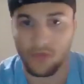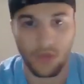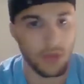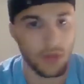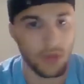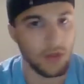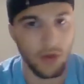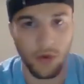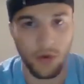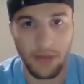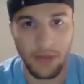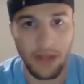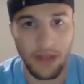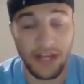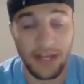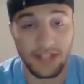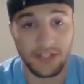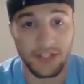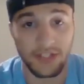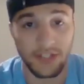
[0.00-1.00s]
Nope. I
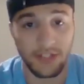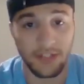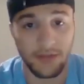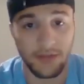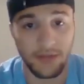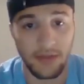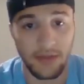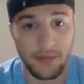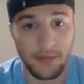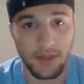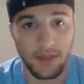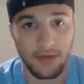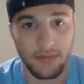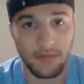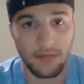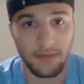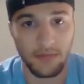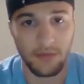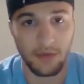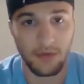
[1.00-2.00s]
actually, I
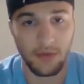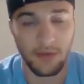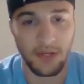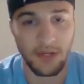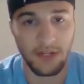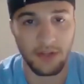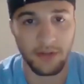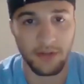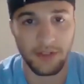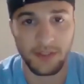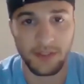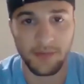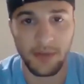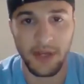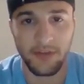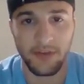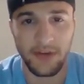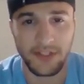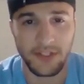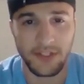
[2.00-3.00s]
mean, you might know this, but
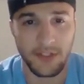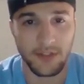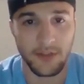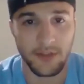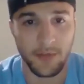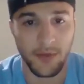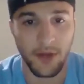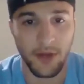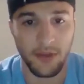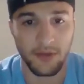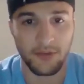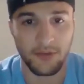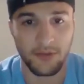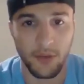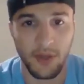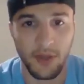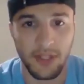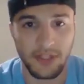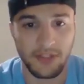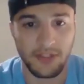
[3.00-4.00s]
I wrestled his brother
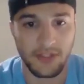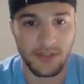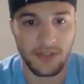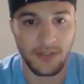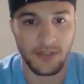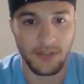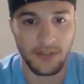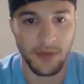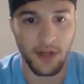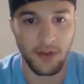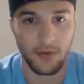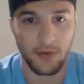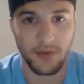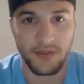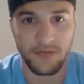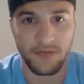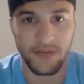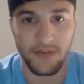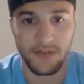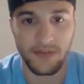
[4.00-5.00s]
twice. His brother
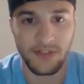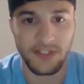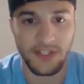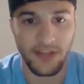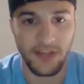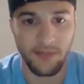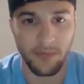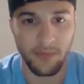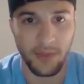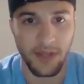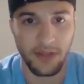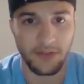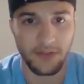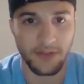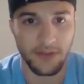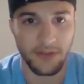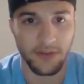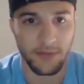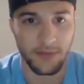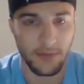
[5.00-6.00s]
was a 57
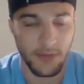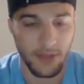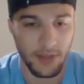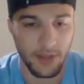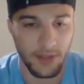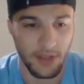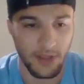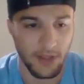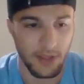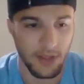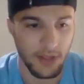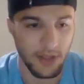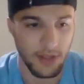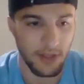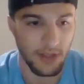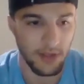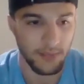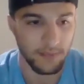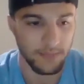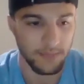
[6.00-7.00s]
pounder.
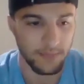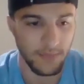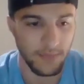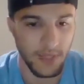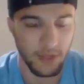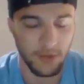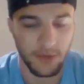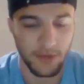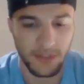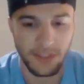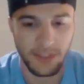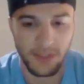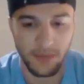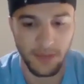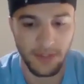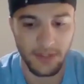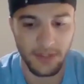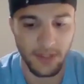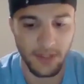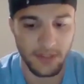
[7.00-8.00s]
Um, yeah, Quincy
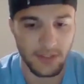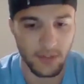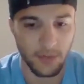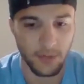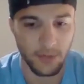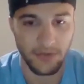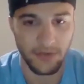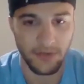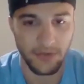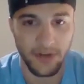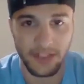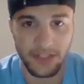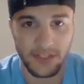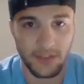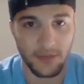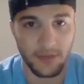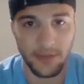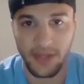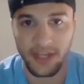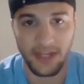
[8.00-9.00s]
Monday. So we
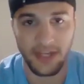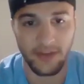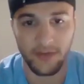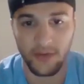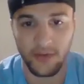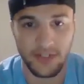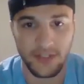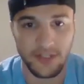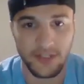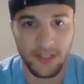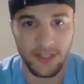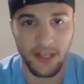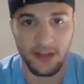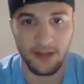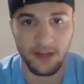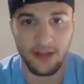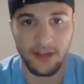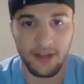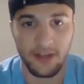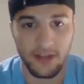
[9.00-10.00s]
wrestled, but I never wrestled
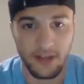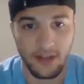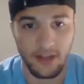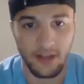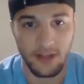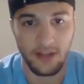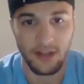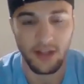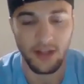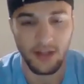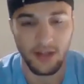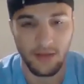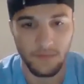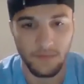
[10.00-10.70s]
Kennedy. What